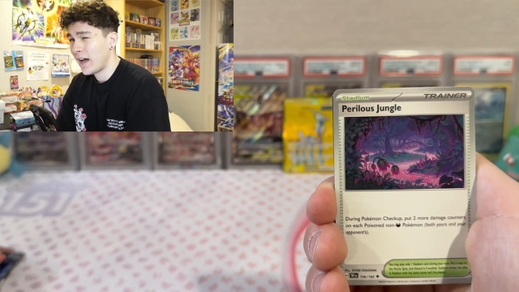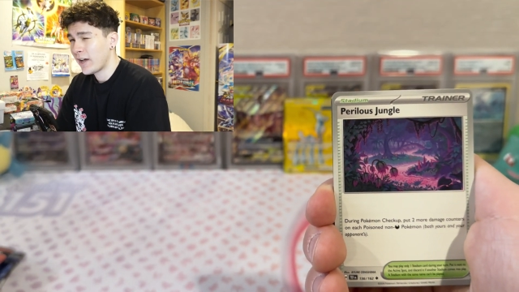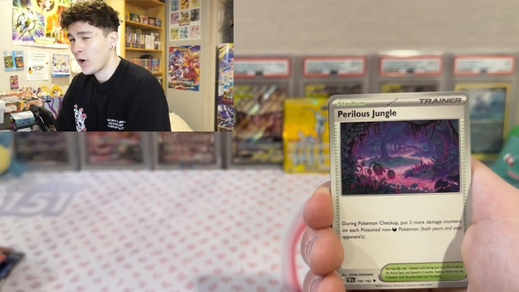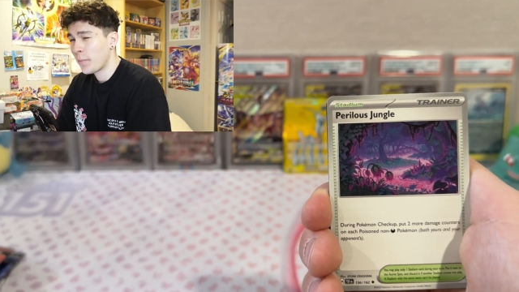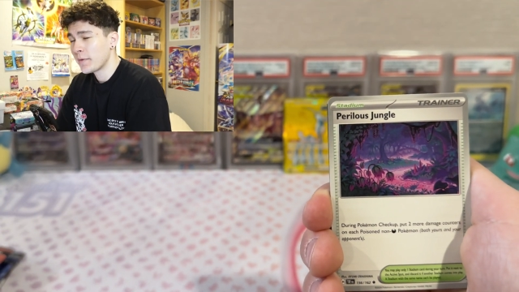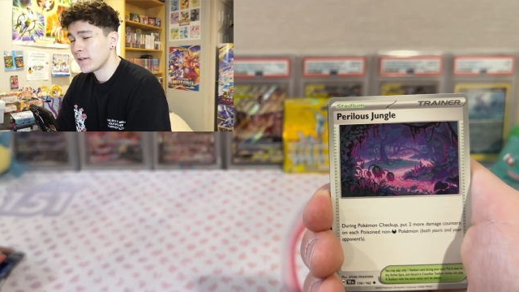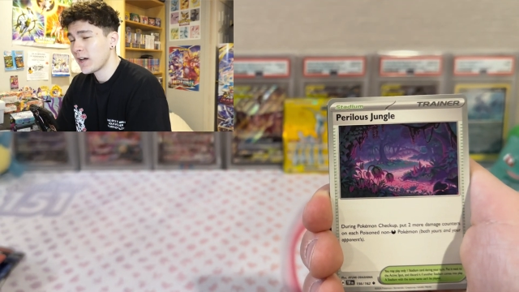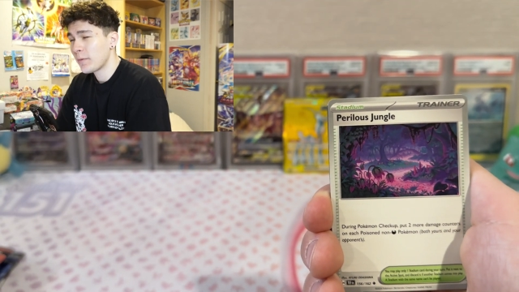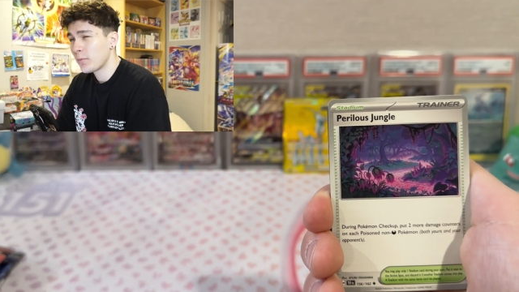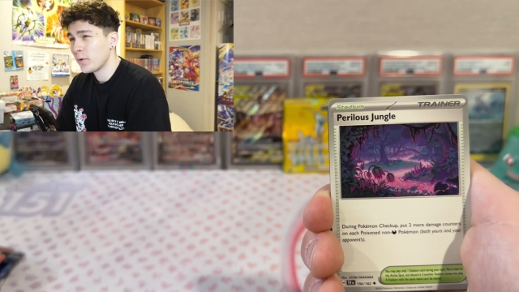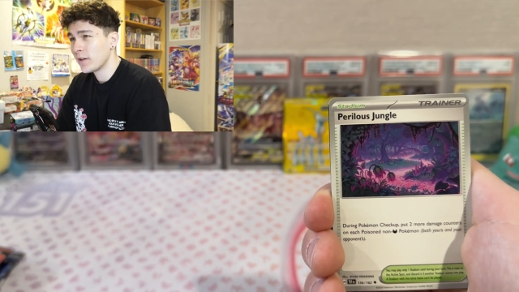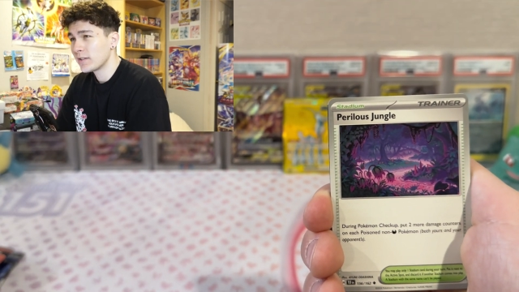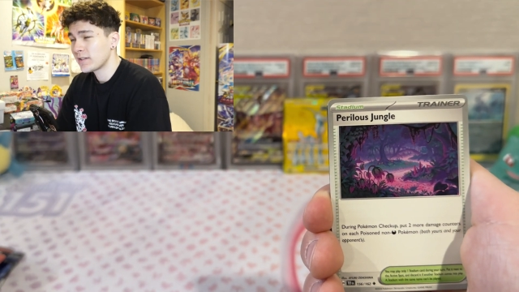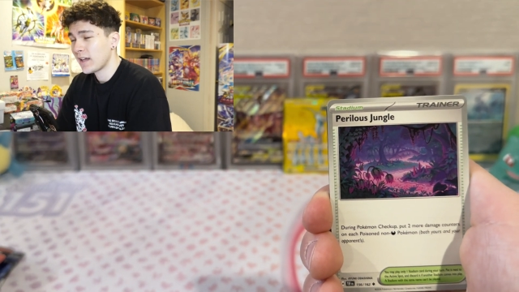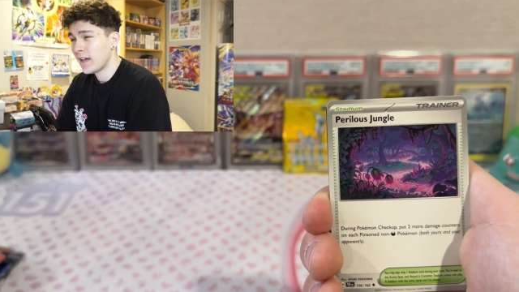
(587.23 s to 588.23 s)
I opened up
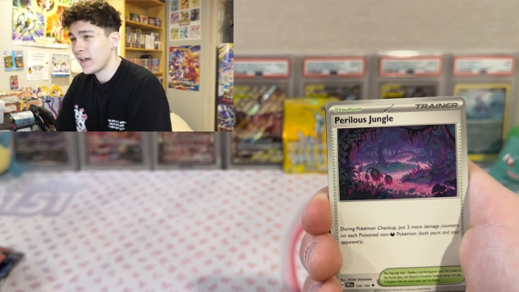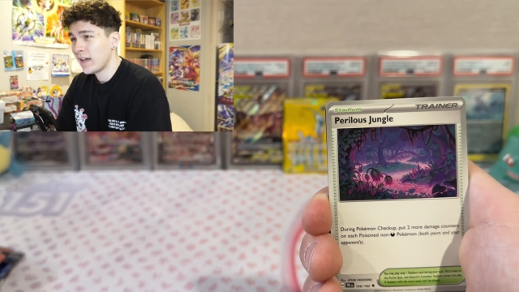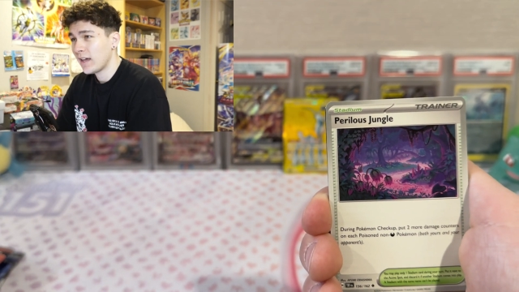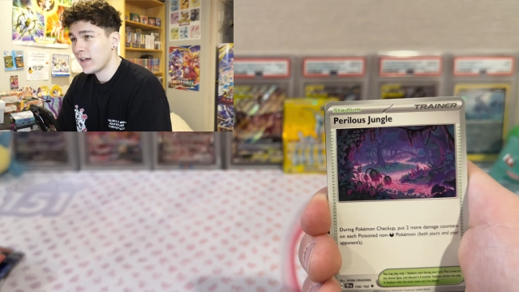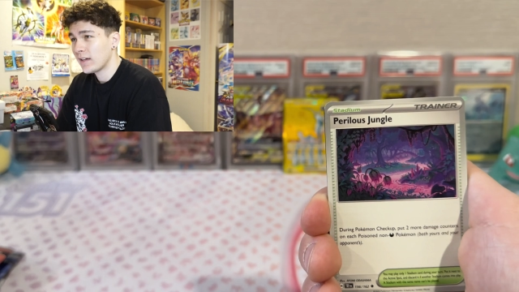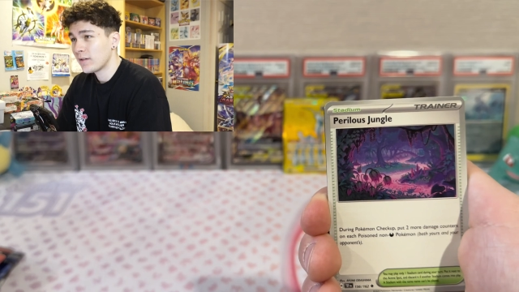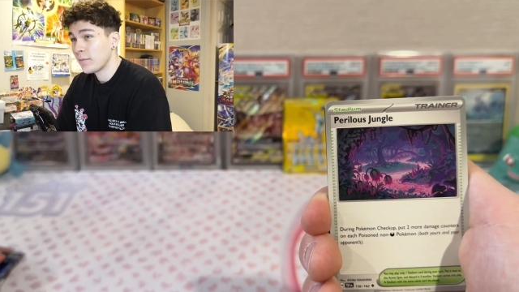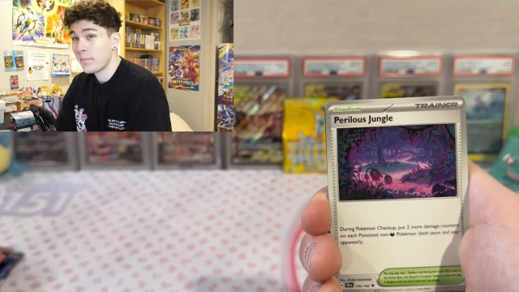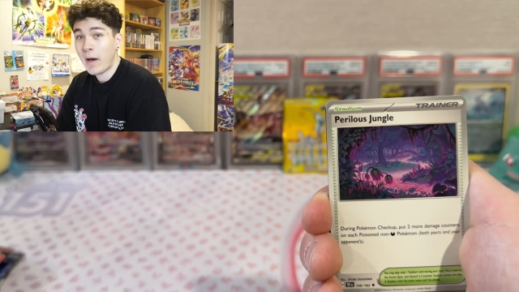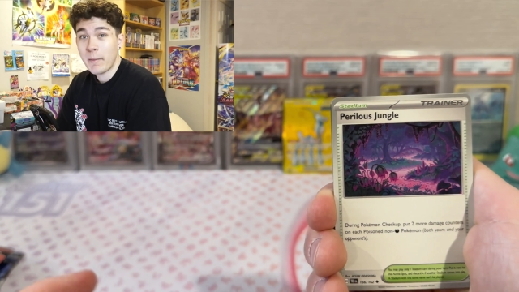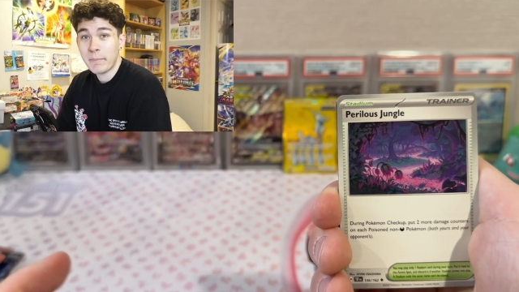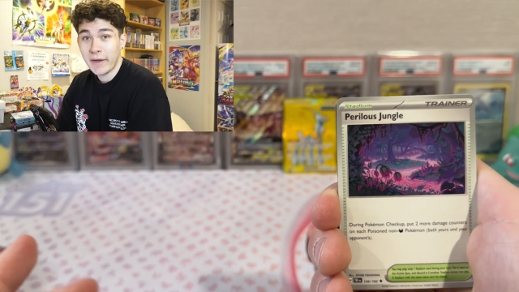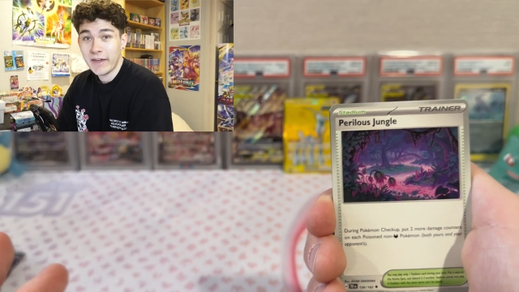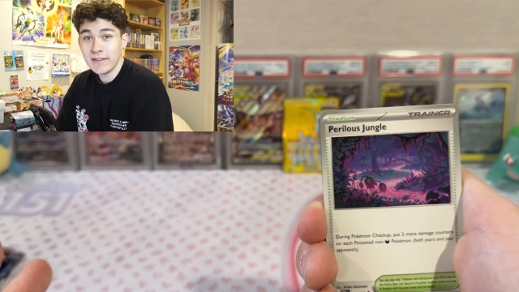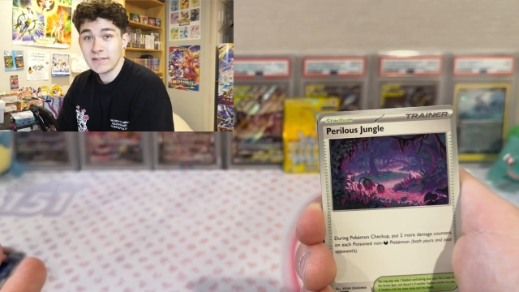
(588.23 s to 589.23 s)
was a
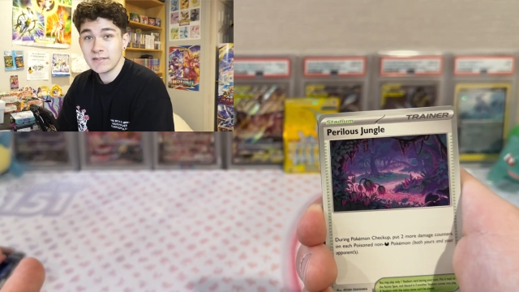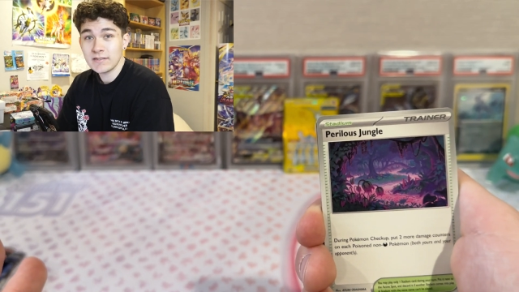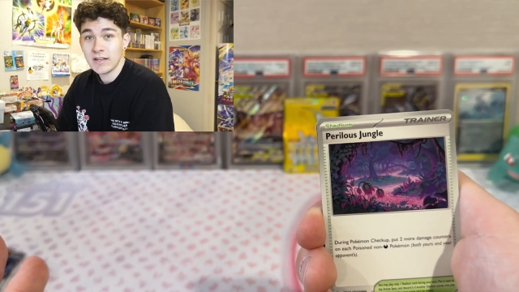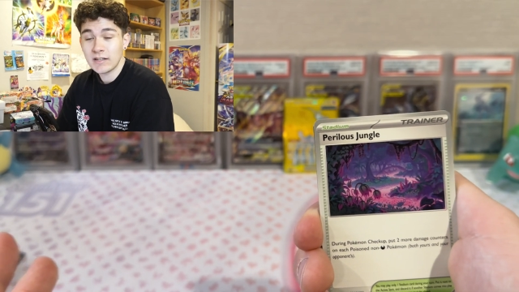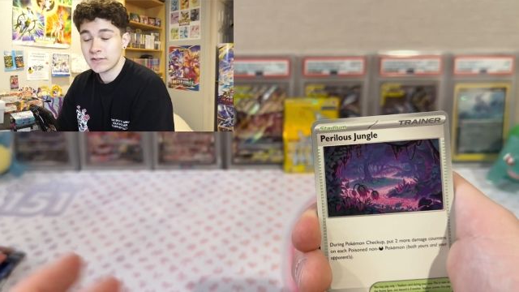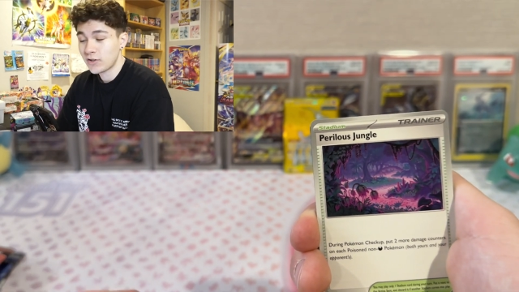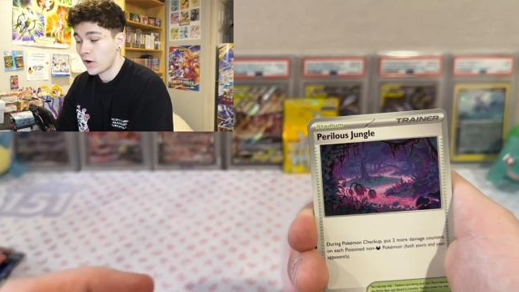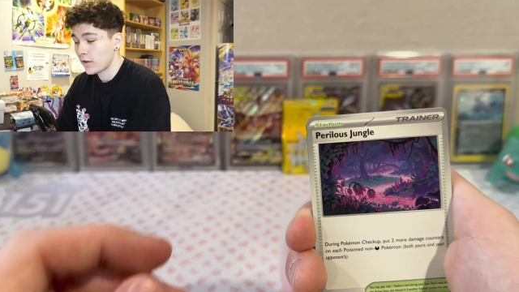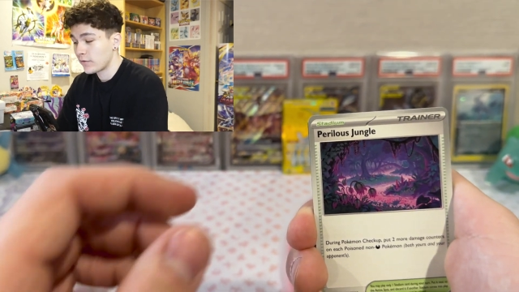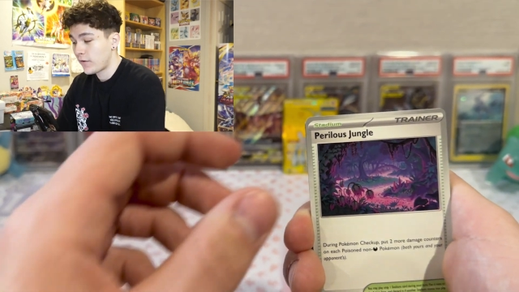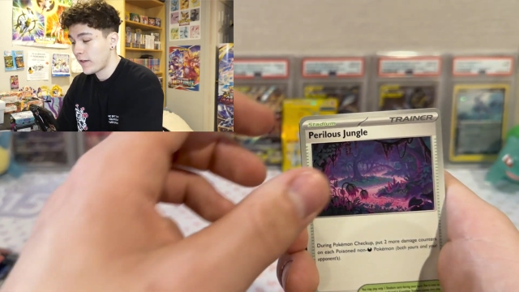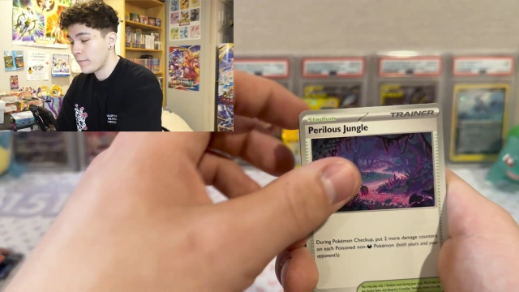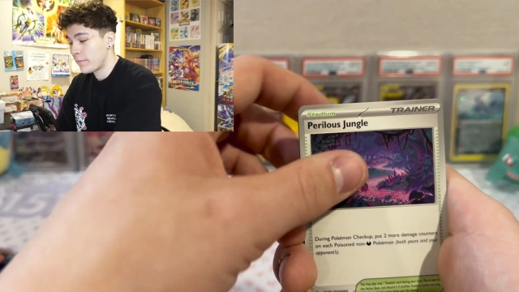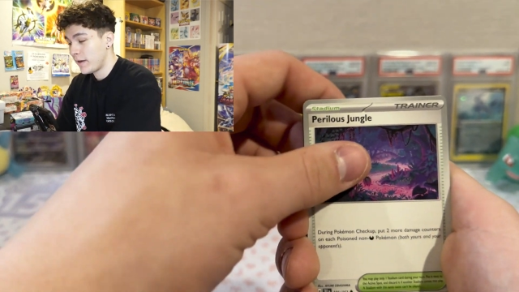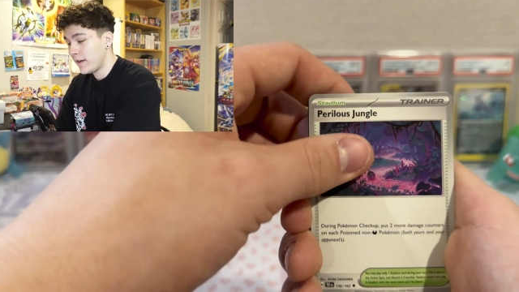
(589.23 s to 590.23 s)
base, a Scarlet and
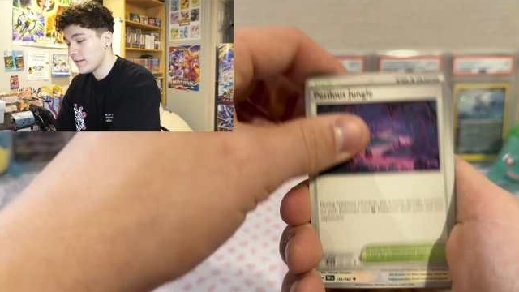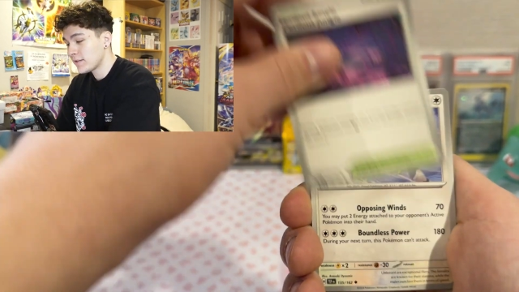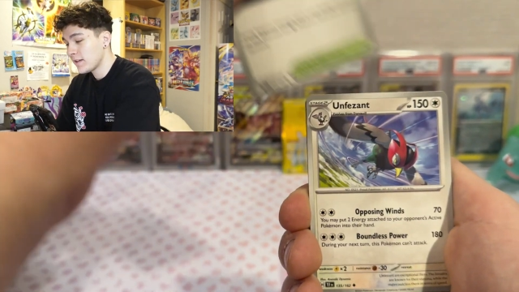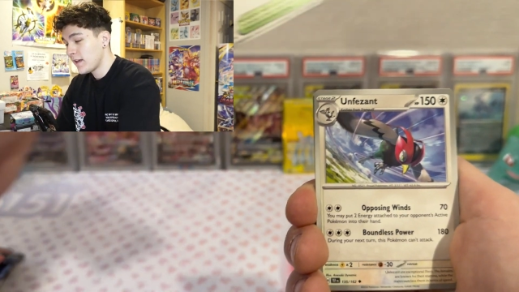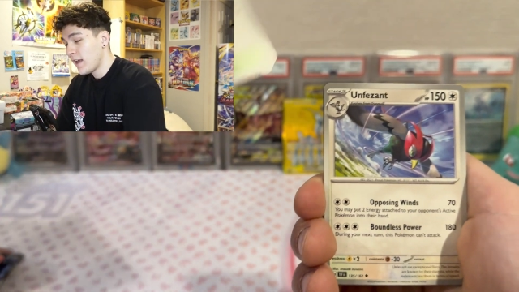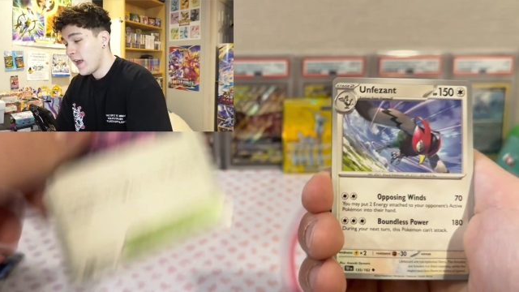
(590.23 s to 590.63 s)
Violet base,